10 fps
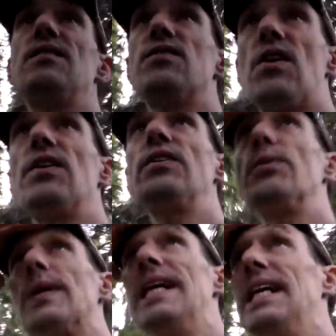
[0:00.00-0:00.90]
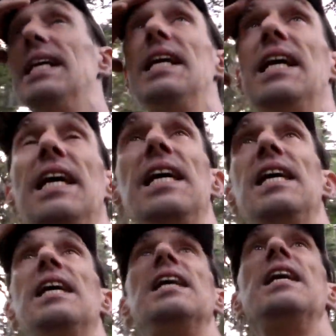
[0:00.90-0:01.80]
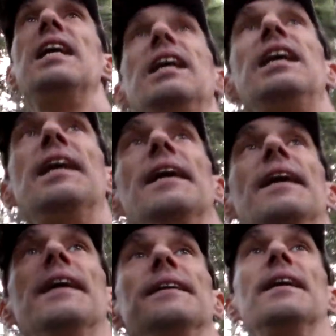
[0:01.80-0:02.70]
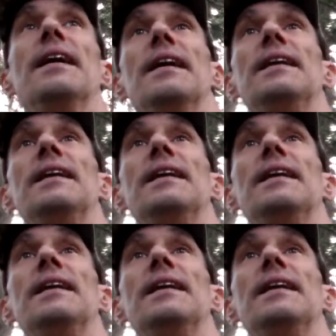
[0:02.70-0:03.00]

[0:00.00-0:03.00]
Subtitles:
starting to rain. And